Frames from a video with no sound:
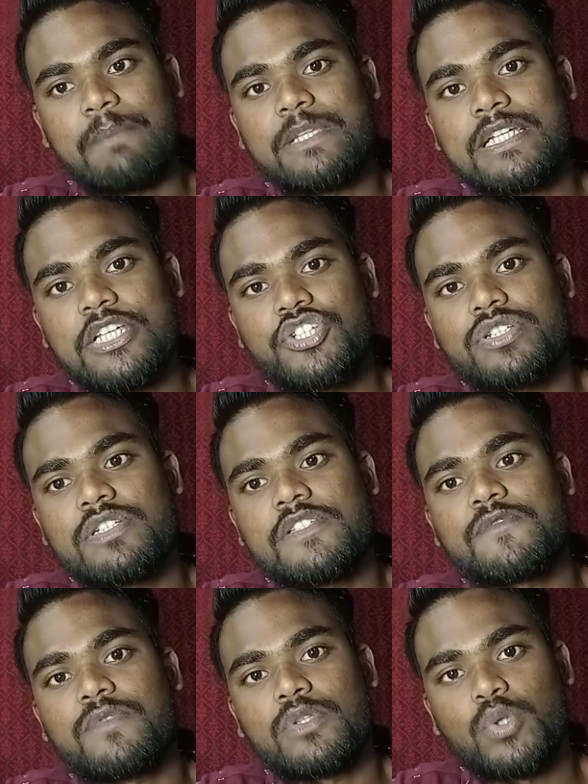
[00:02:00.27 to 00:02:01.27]
application
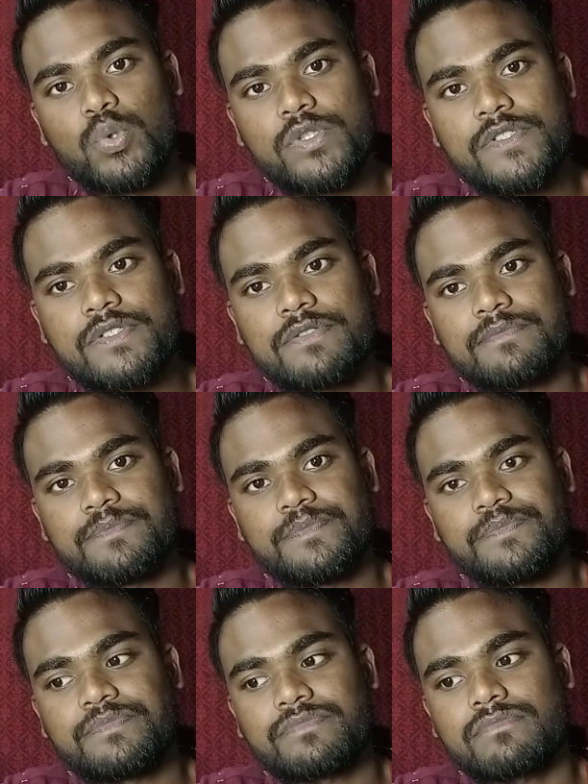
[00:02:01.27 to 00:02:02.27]
is for those
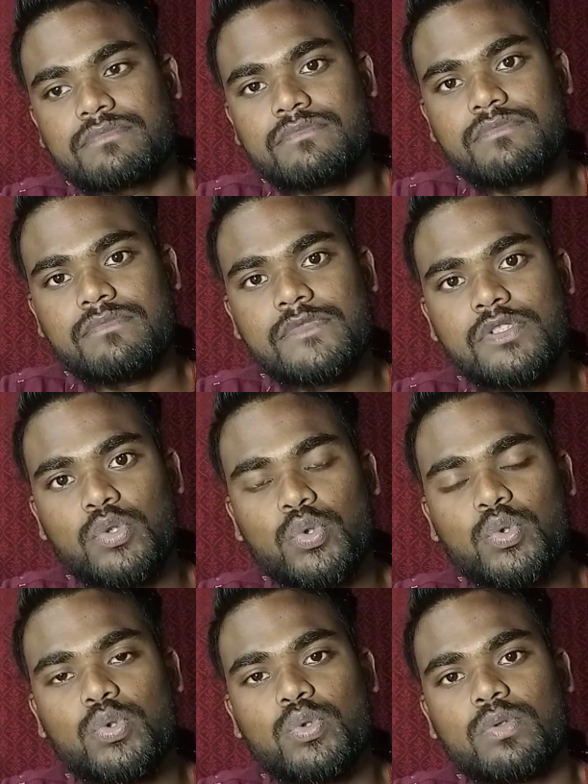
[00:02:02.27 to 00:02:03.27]

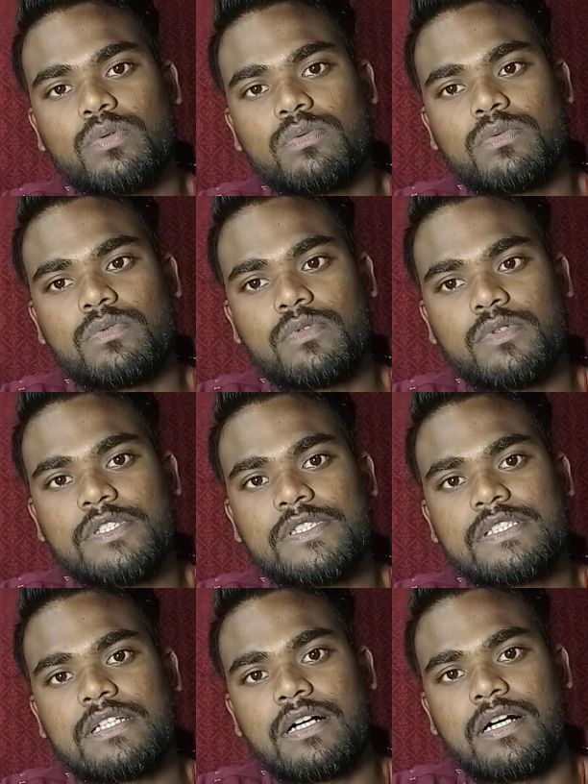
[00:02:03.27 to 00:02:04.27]
who
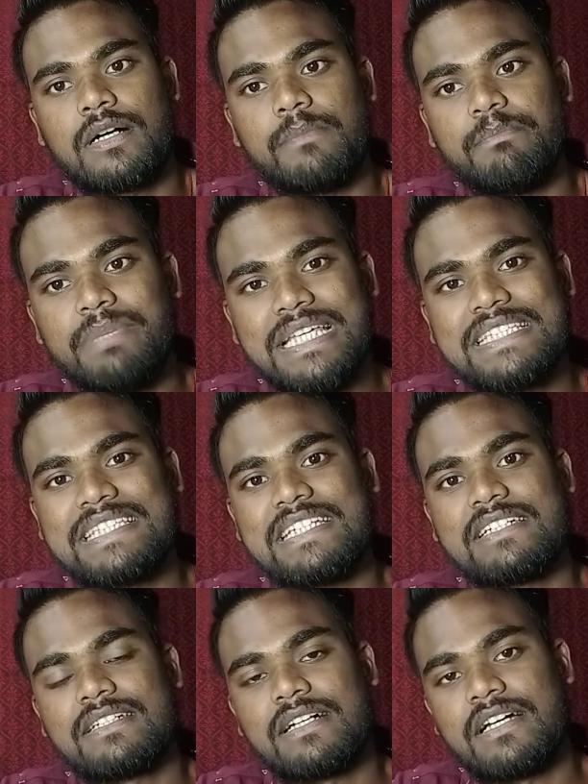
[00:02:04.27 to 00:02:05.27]
whose
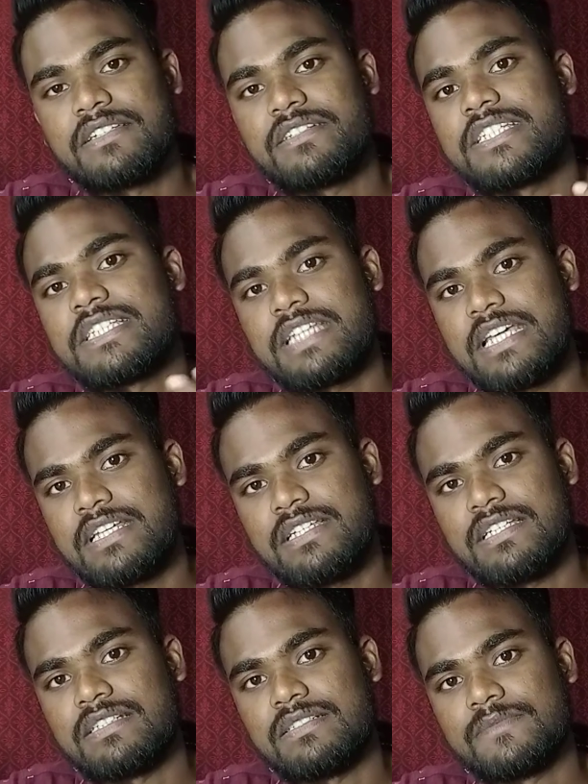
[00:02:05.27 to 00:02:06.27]
basic
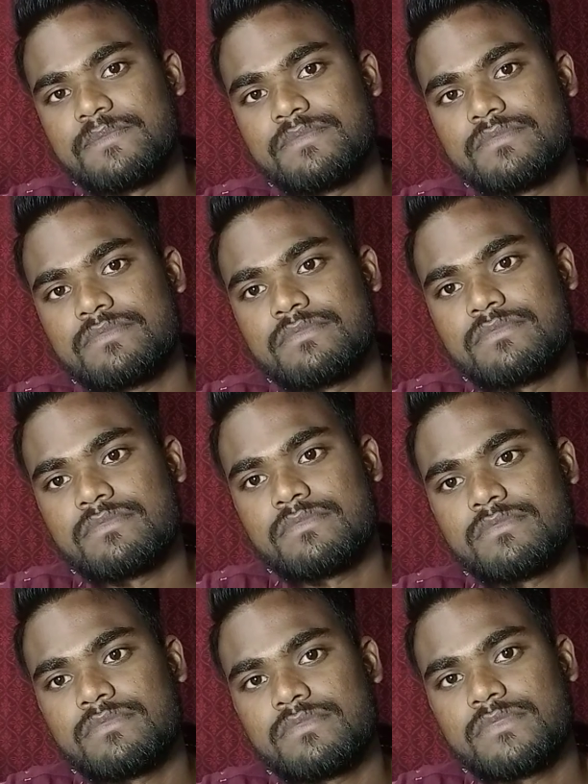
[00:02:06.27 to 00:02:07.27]
understanding
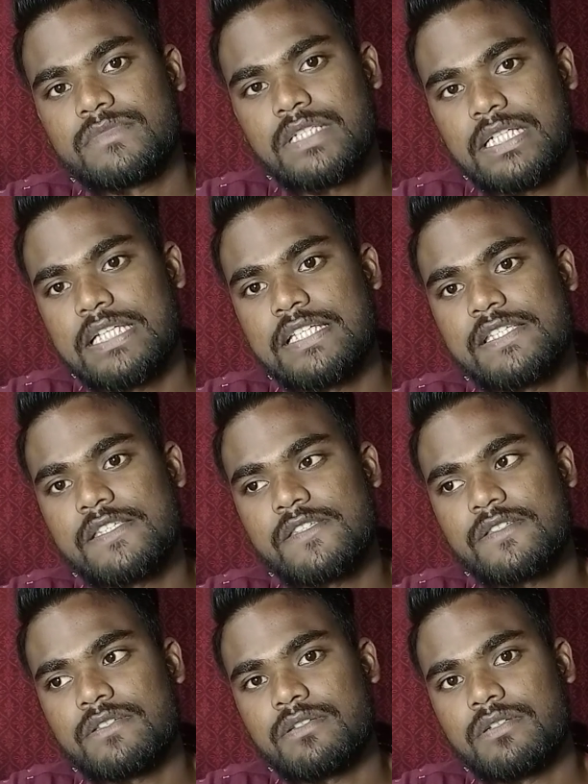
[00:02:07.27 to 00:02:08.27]

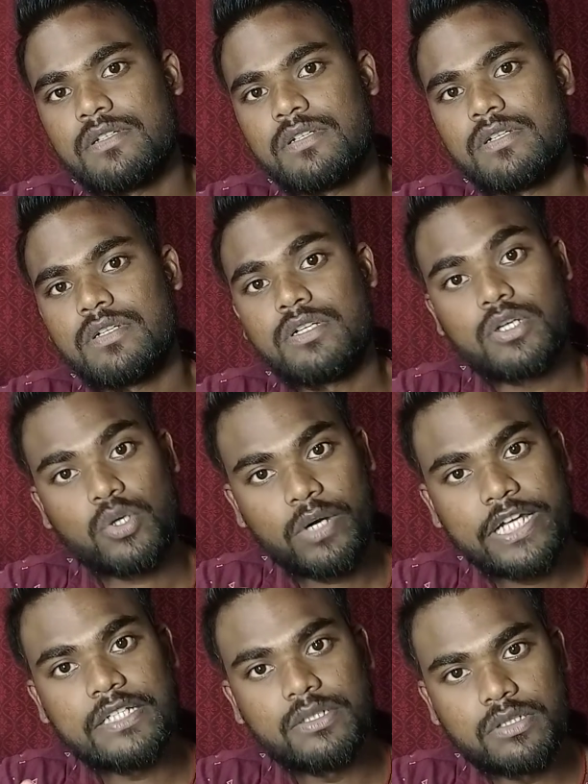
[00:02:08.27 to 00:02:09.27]
is
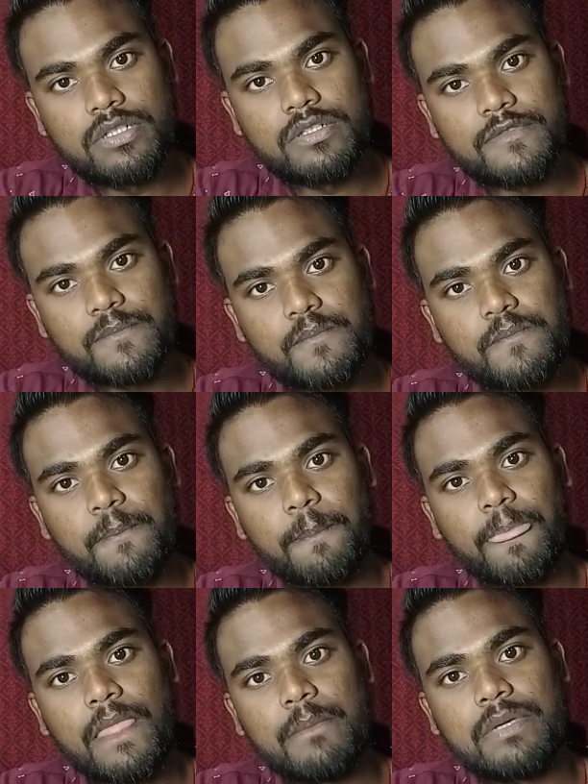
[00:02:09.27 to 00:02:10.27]
quite good,
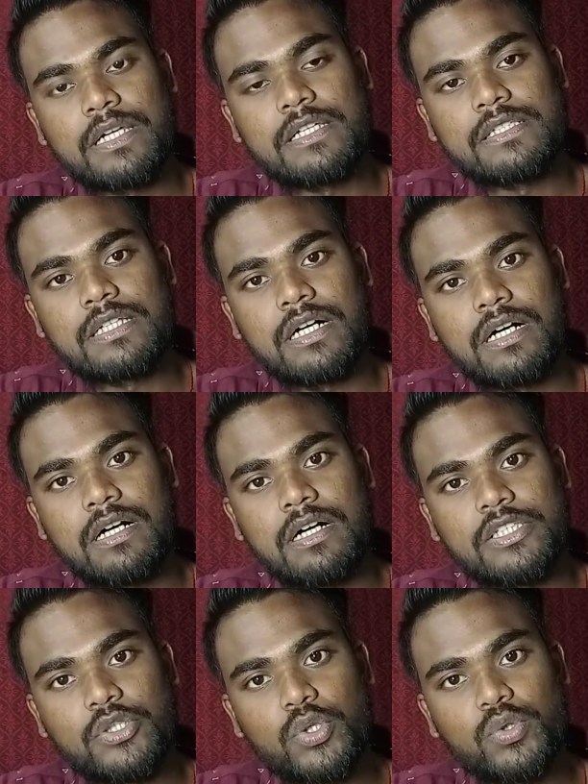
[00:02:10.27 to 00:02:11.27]
because
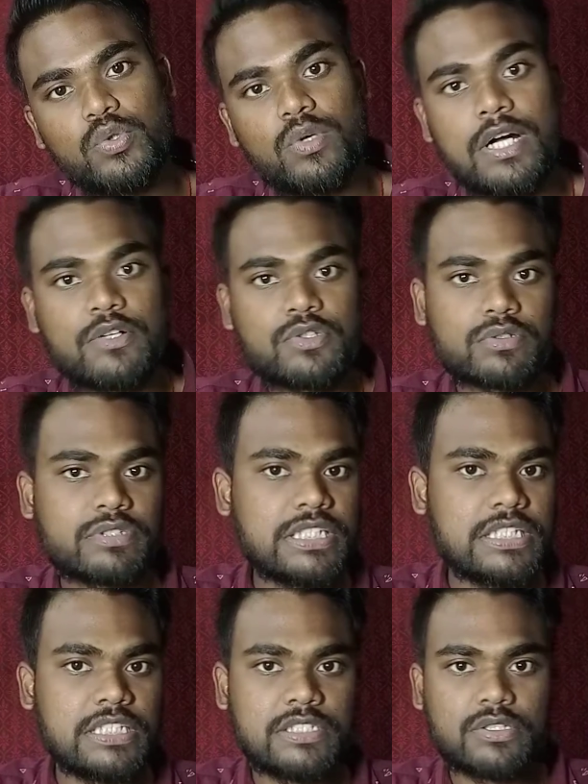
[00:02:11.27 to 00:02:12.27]
you don't know how to
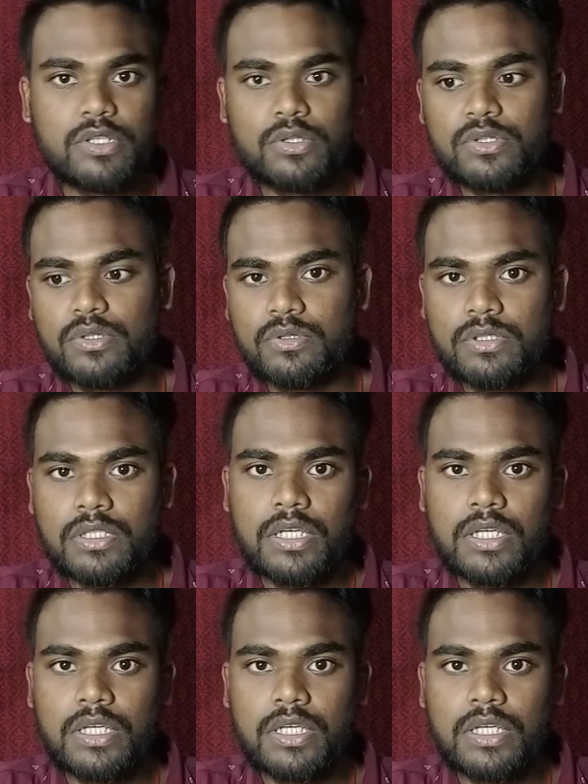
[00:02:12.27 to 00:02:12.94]
read, you don't know